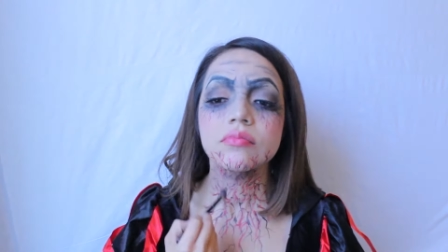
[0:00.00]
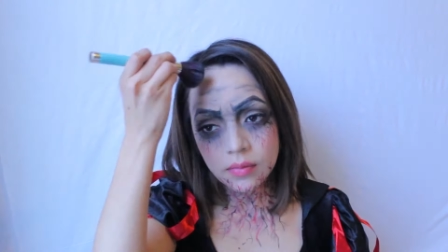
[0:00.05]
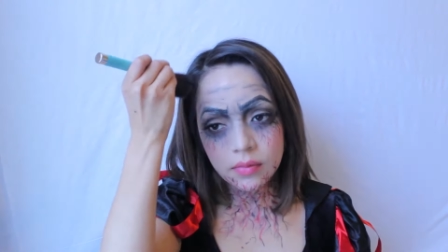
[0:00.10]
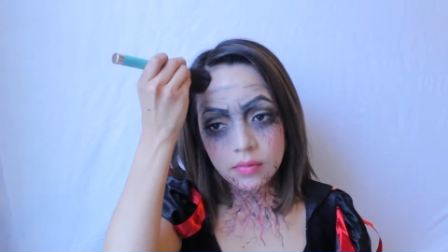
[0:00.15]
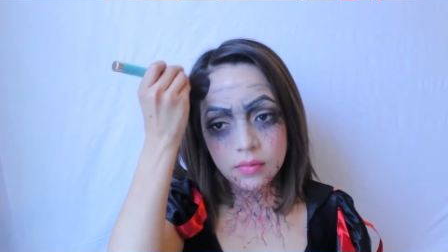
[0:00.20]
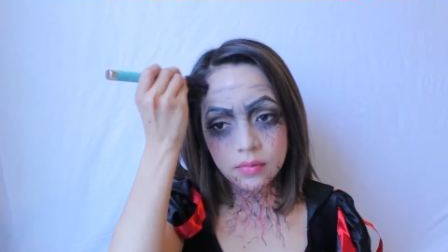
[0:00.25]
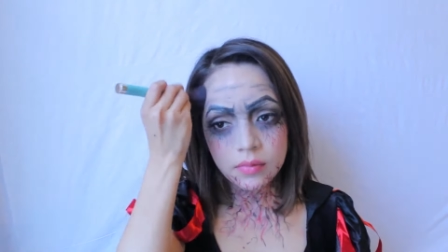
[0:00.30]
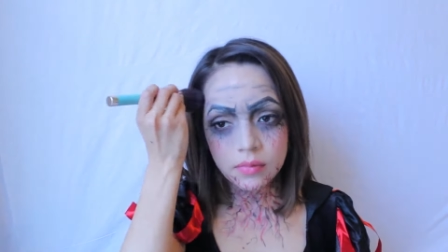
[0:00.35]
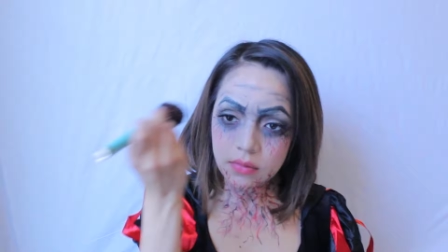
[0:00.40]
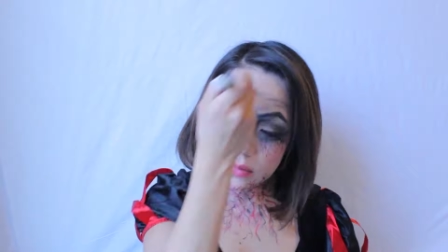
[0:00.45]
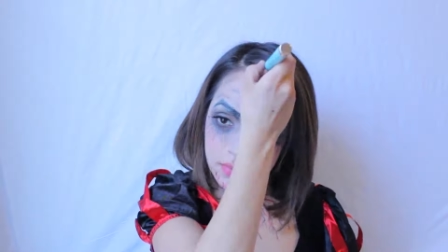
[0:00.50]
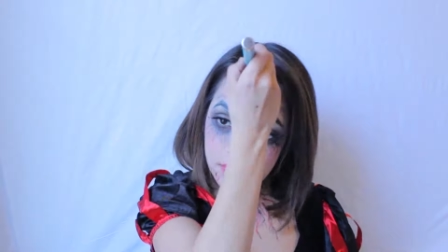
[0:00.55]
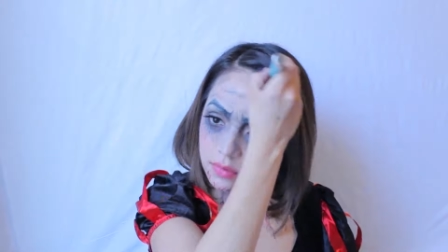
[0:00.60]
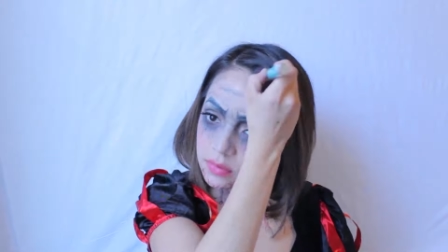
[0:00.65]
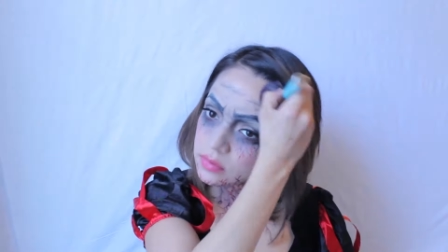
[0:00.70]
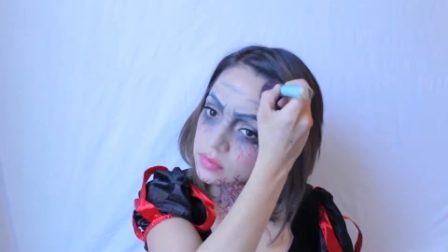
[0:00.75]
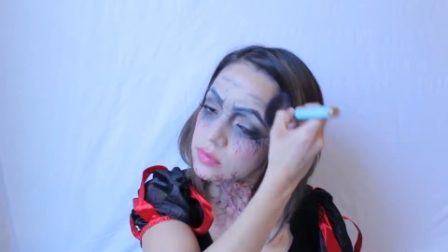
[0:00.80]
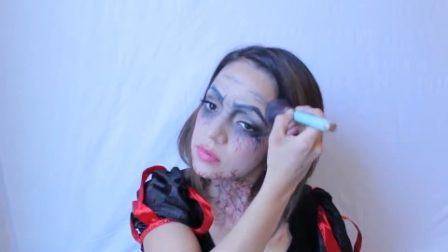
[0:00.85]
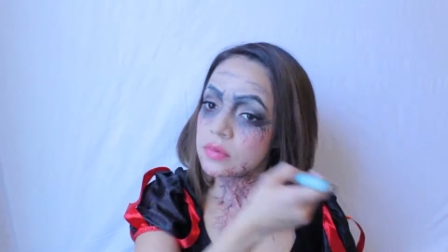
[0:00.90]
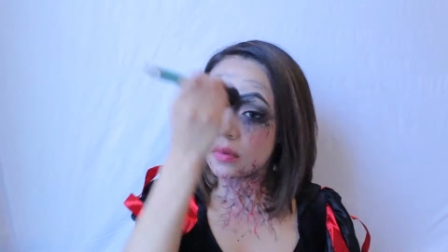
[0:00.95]
I
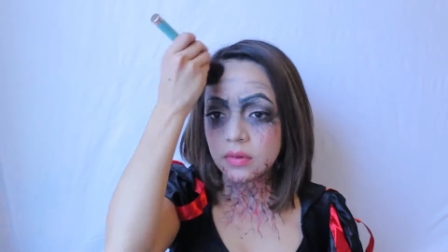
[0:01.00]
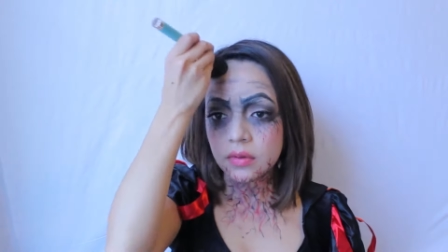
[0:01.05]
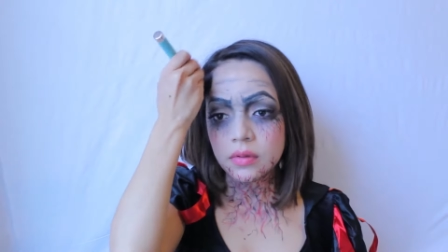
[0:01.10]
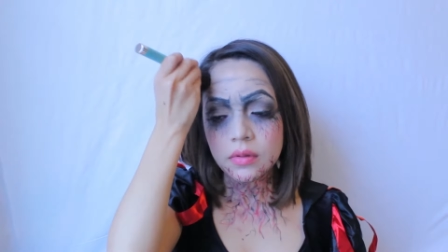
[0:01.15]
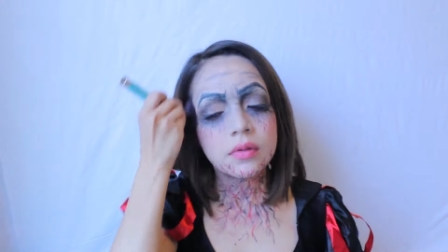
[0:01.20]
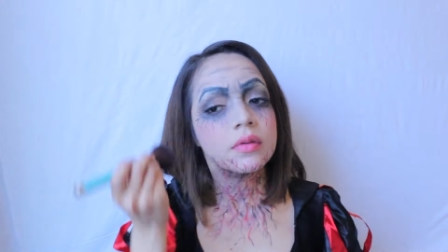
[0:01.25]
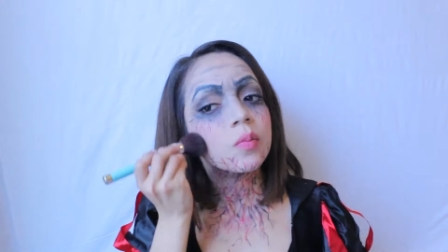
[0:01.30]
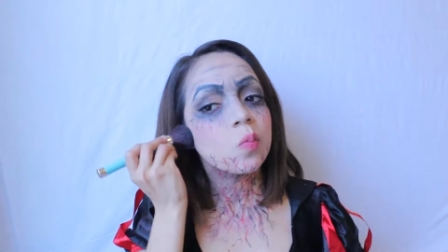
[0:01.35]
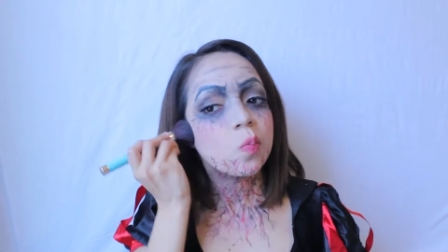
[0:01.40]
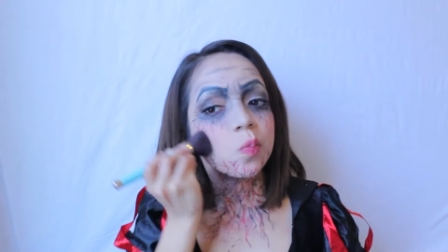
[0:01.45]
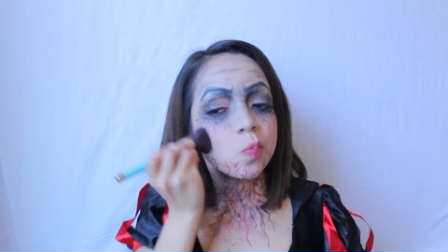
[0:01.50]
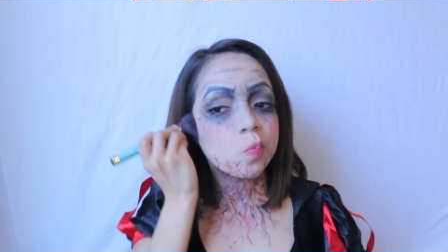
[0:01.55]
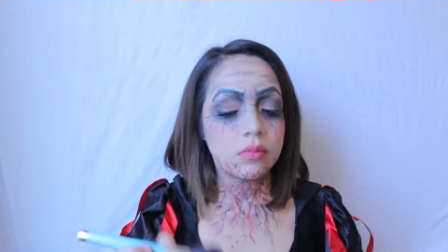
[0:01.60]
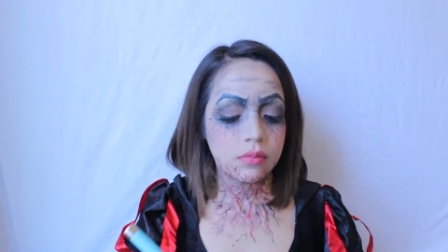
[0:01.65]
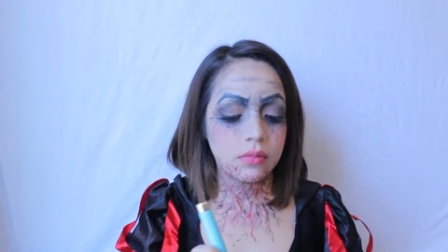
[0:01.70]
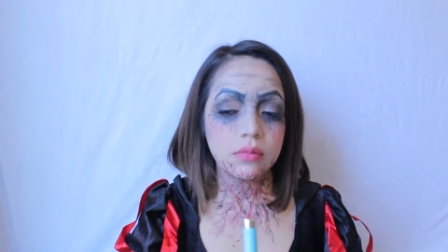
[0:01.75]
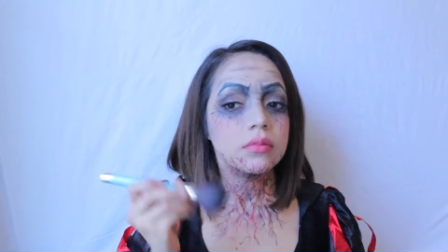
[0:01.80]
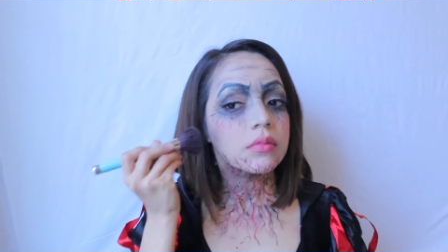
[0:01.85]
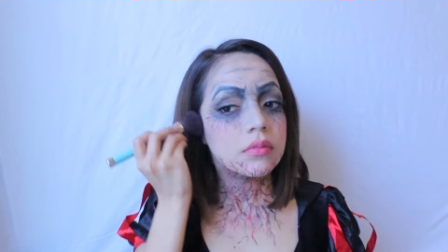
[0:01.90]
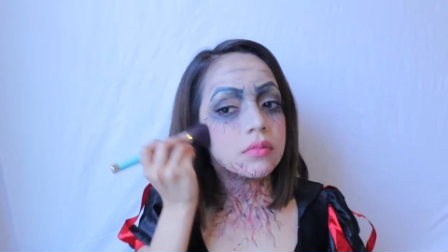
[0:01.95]
contoured my face
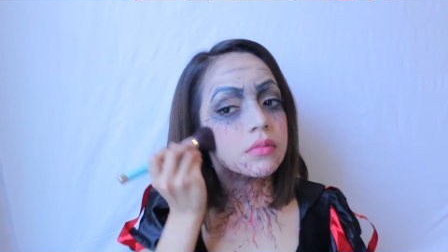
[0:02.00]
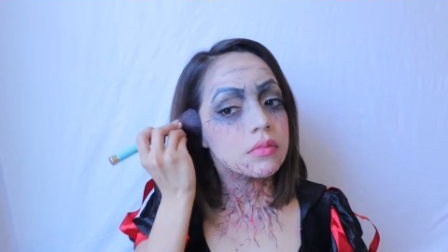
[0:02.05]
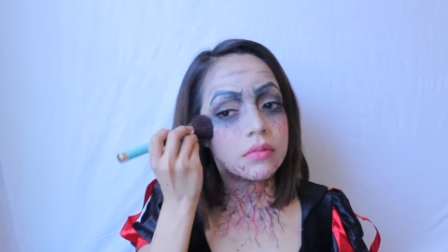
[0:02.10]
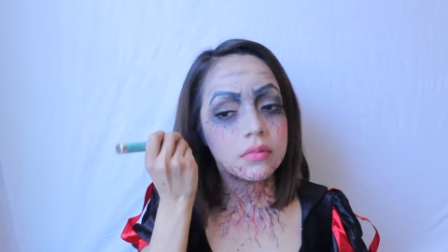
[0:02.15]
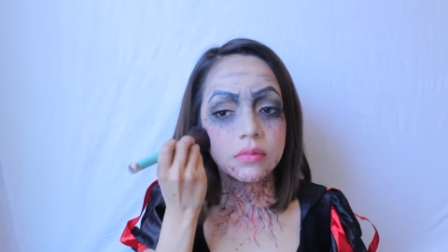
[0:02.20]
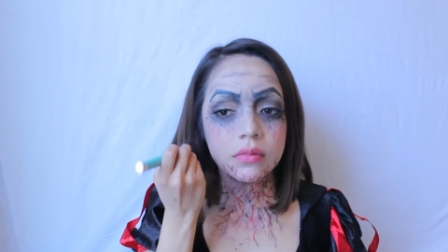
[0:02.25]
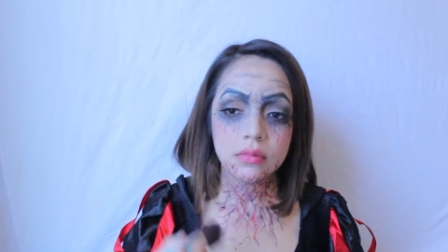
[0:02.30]
with dark